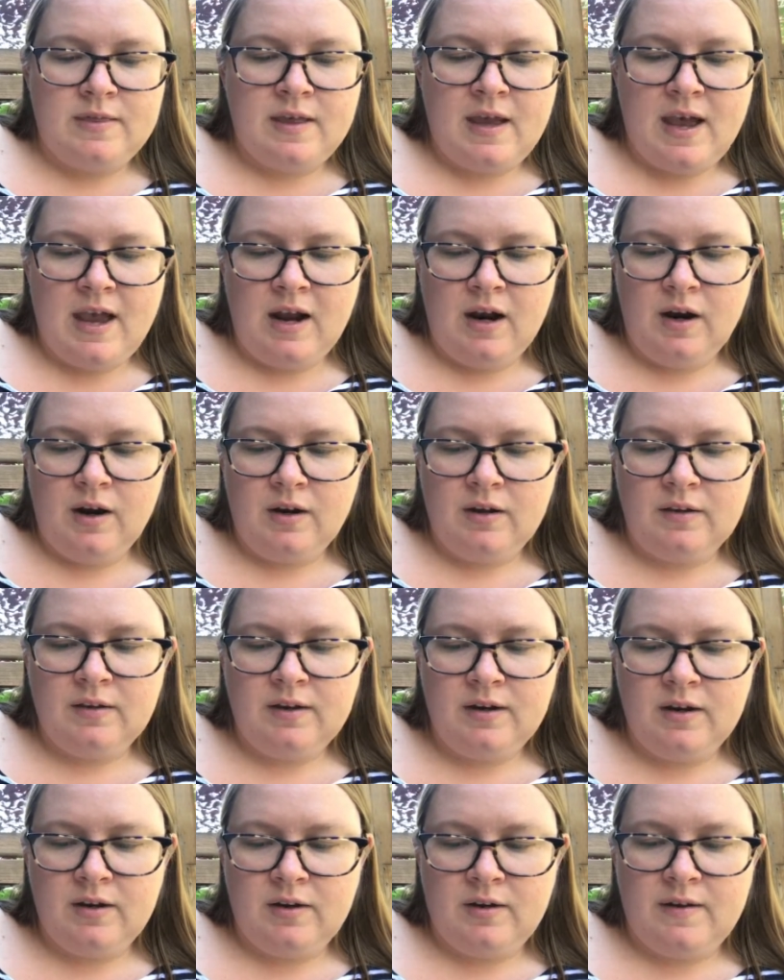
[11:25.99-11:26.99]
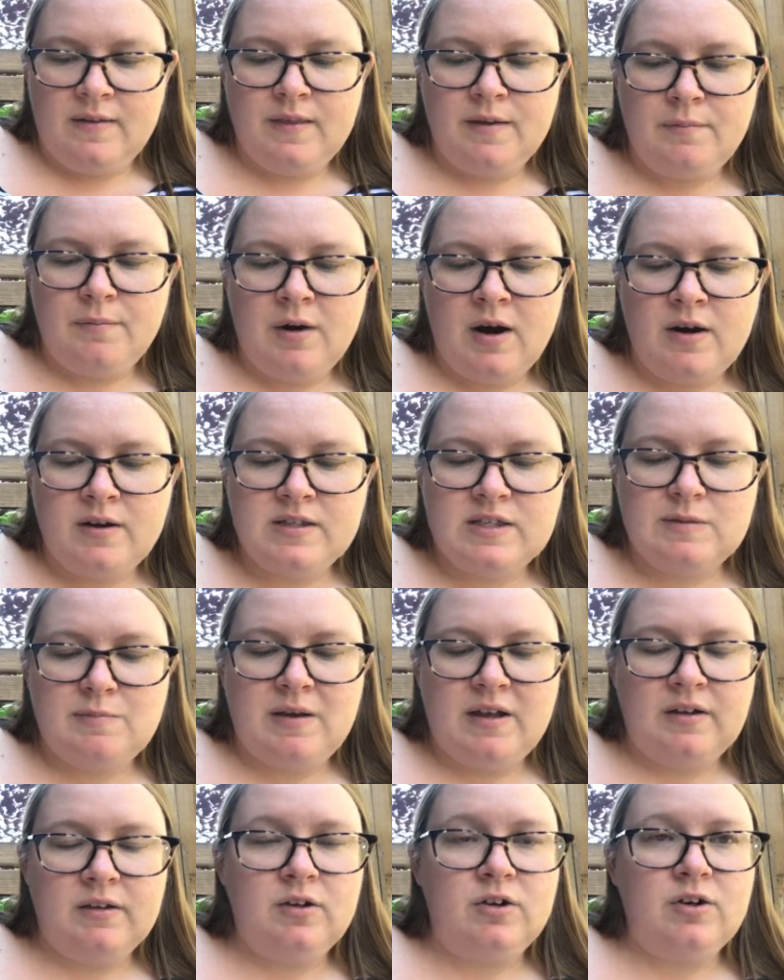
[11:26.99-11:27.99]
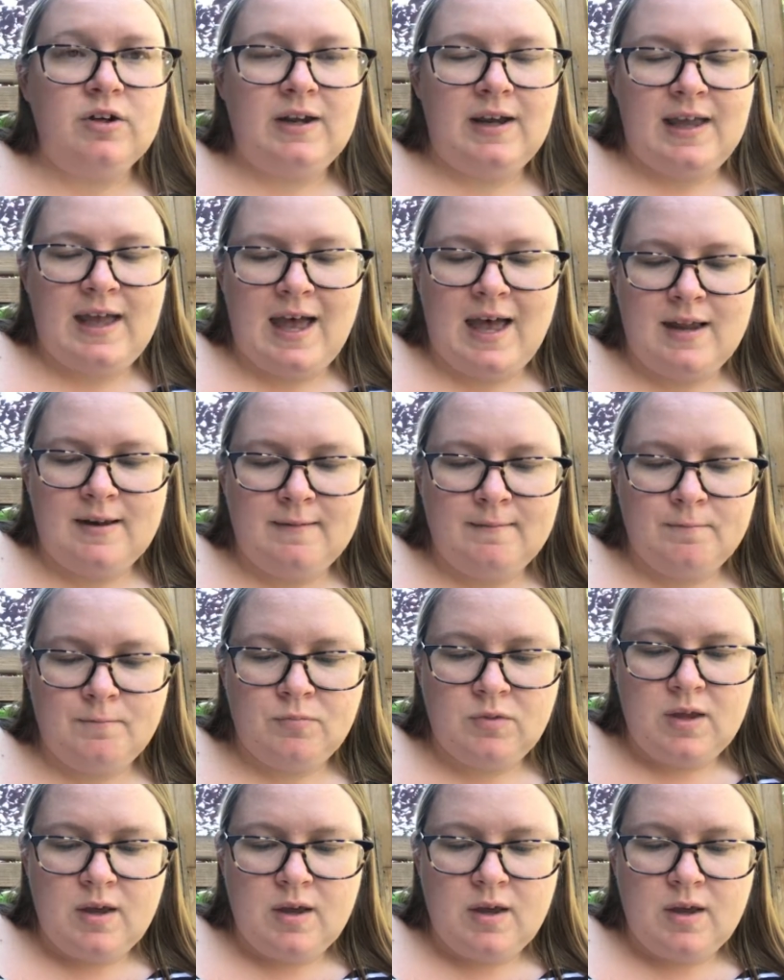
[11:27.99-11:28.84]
the air cleared and the barn smelled good again.